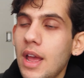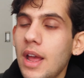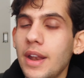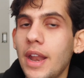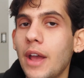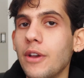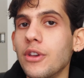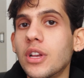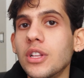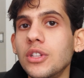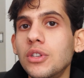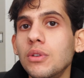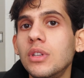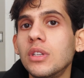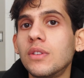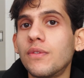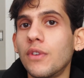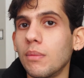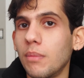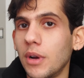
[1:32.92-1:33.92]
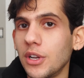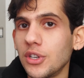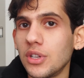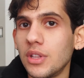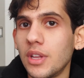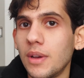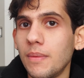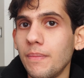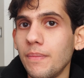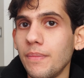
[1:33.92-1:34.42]
Now you can do this for a bunch of
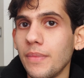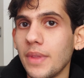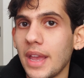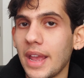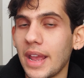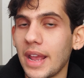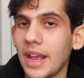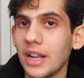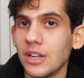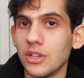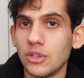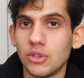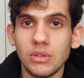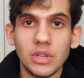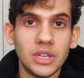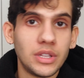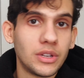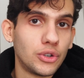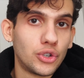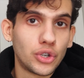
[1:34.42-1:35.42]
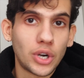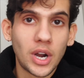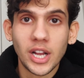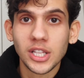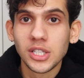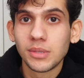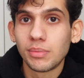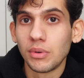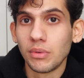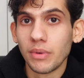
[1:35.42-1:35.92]
them and either draw
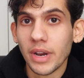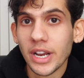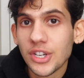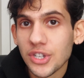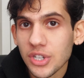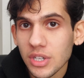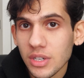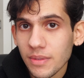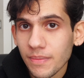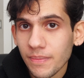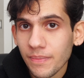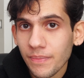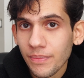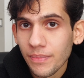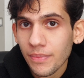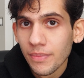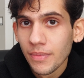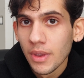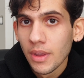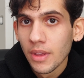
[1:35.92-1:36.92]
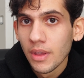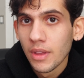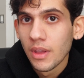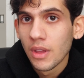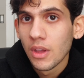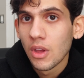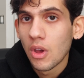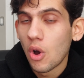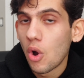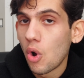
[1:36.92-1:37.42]
inspiration
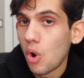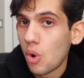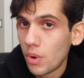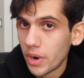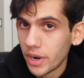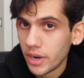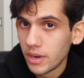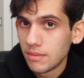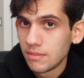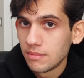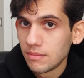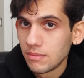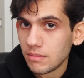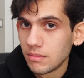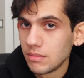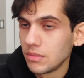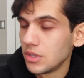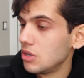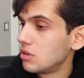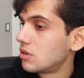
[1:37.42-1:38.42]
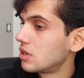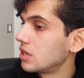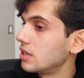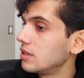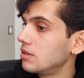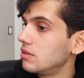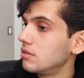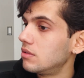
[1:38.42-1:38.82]
or you could